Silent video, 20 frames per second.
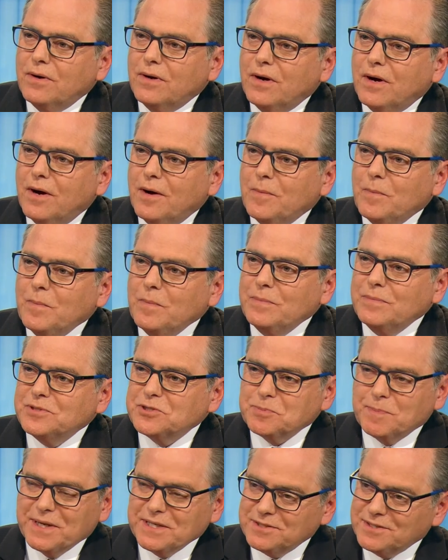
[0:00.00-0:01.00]
You
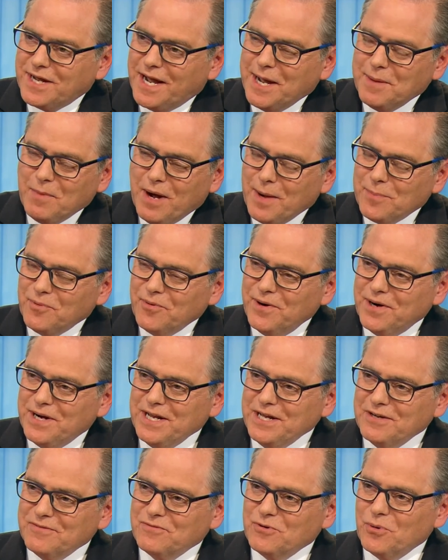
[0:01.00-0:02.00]
spend time
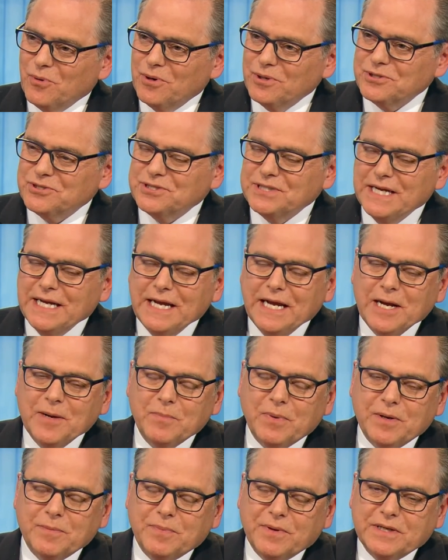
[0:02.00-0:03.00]
operating, of course,
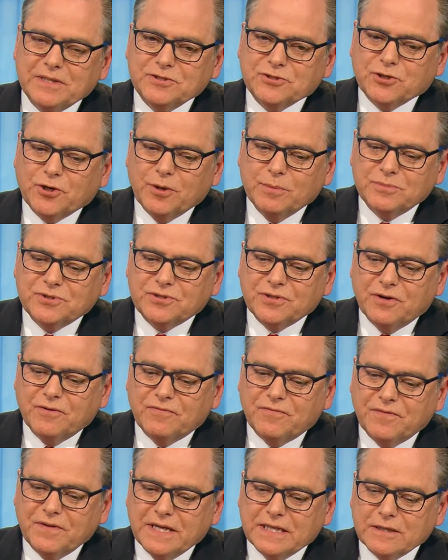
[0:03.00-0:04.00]
but in terms
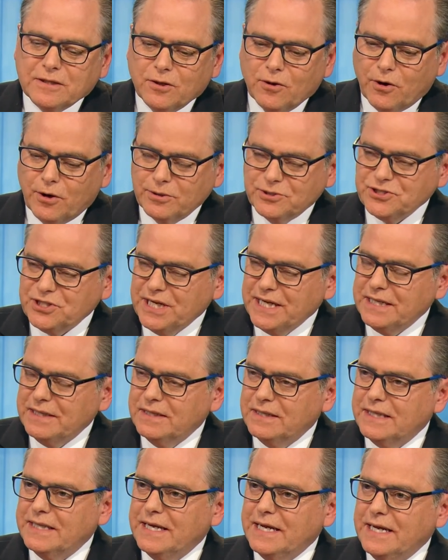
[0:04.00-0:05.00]
of
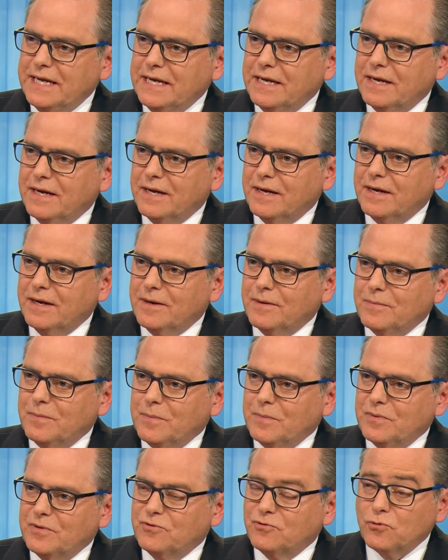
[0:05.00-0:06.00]
enlarging the,
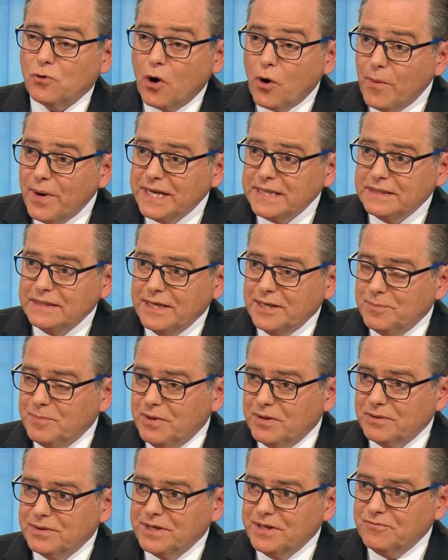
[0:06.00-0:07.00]
growing the
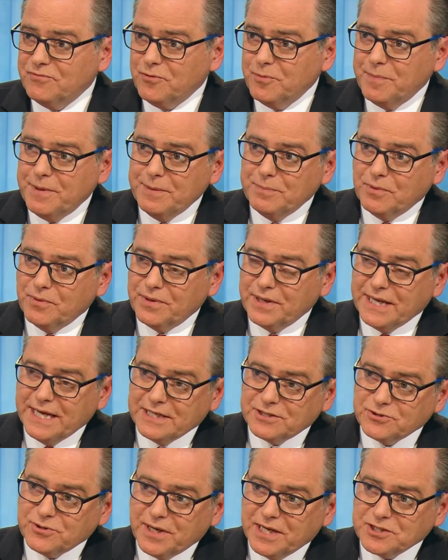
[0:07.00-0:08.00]
ability for people to
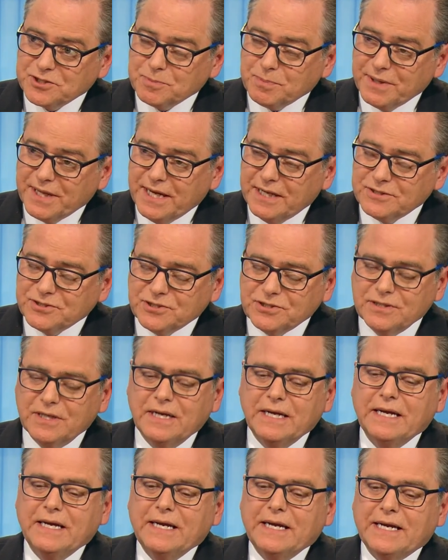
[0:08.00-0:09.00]
get transplants
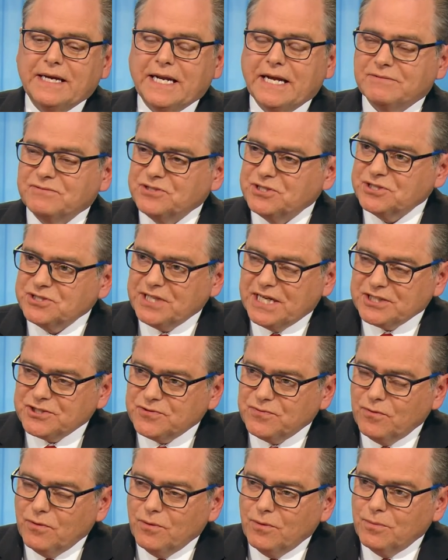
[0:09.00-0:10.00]
and have
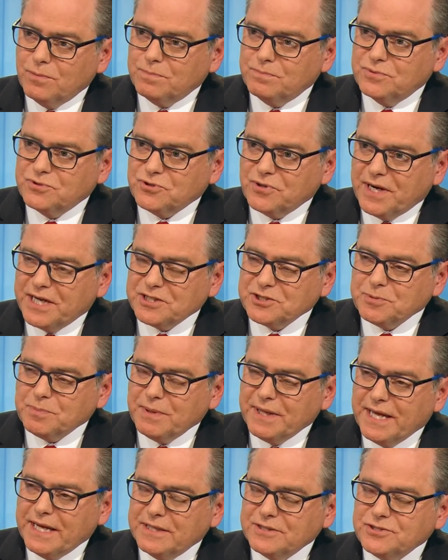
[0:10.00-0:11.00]
successful
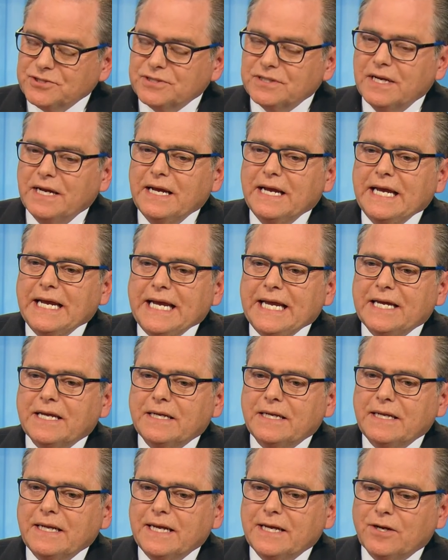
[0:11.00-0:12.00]
transplants
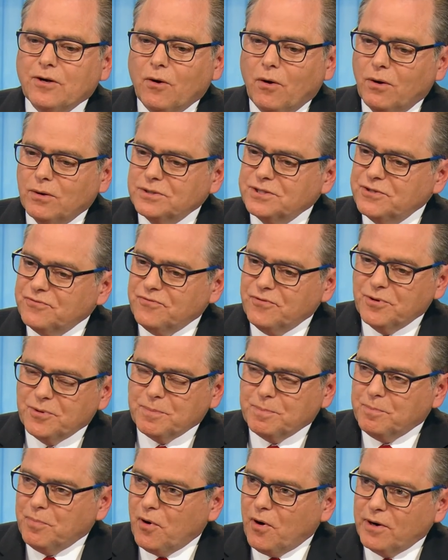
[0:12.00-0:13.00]
in all
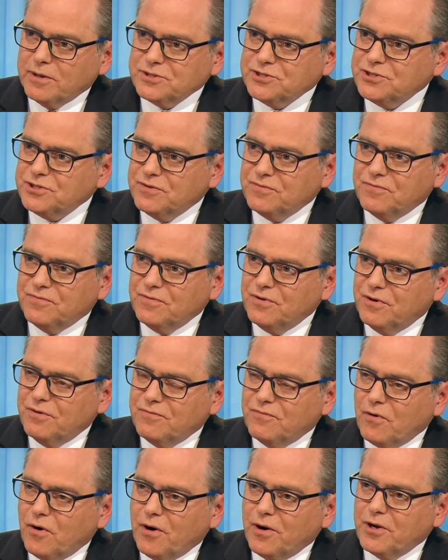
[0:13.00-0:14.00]
different parts
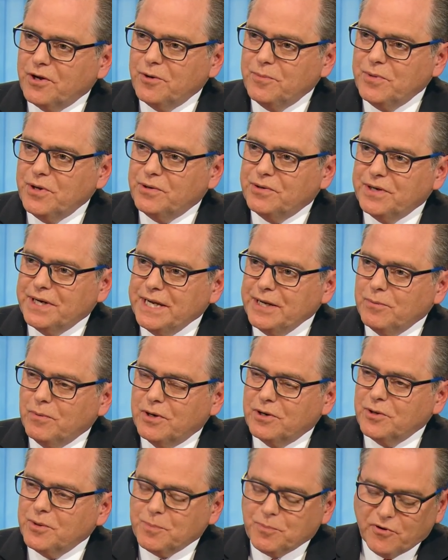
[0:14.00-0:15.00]
of our community,
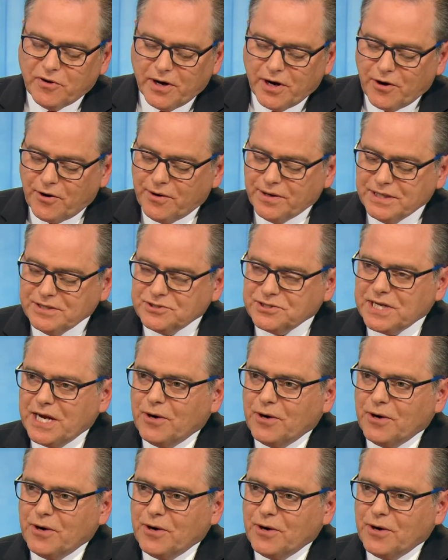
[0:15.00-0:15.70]
what are the priorities?